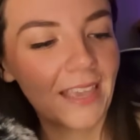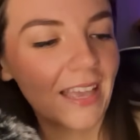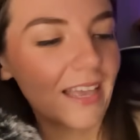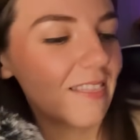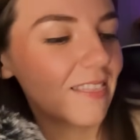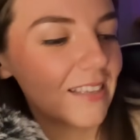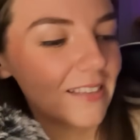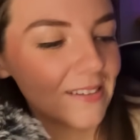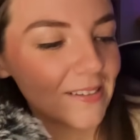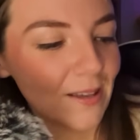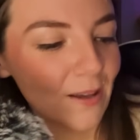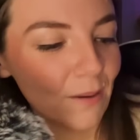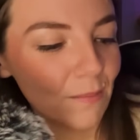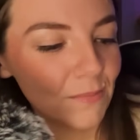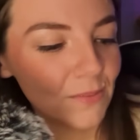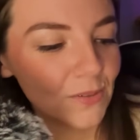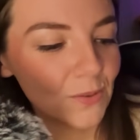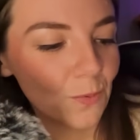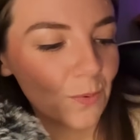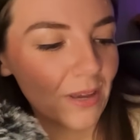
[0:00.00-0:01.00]
This
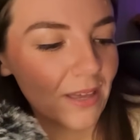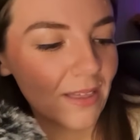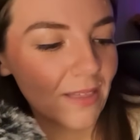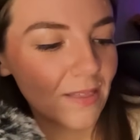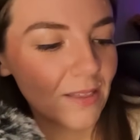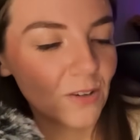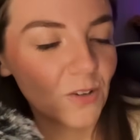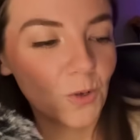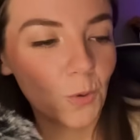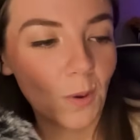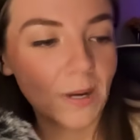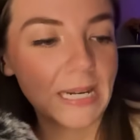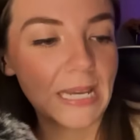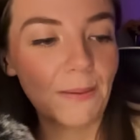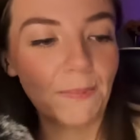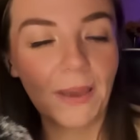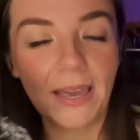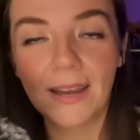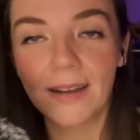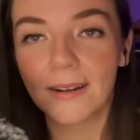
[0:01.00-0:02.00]
comes with
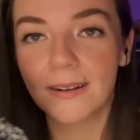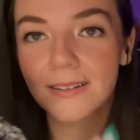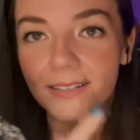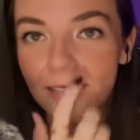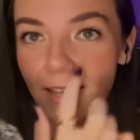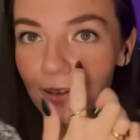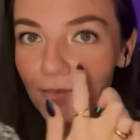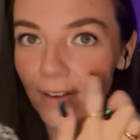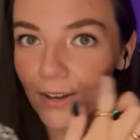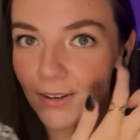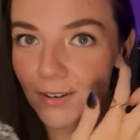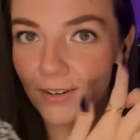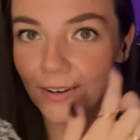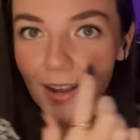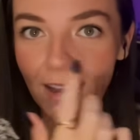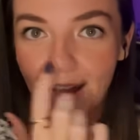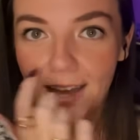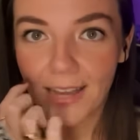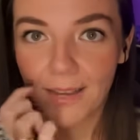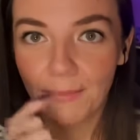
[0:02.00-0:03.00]
20 pairs of under
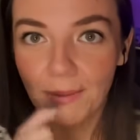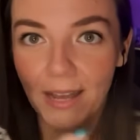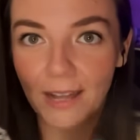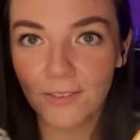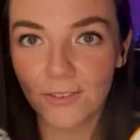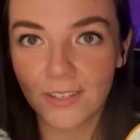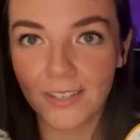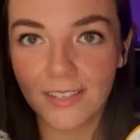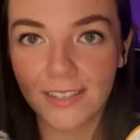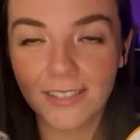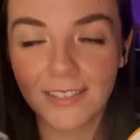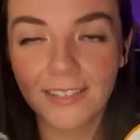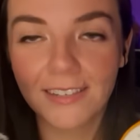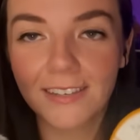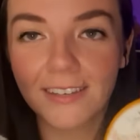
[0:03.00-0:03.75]
eye patches.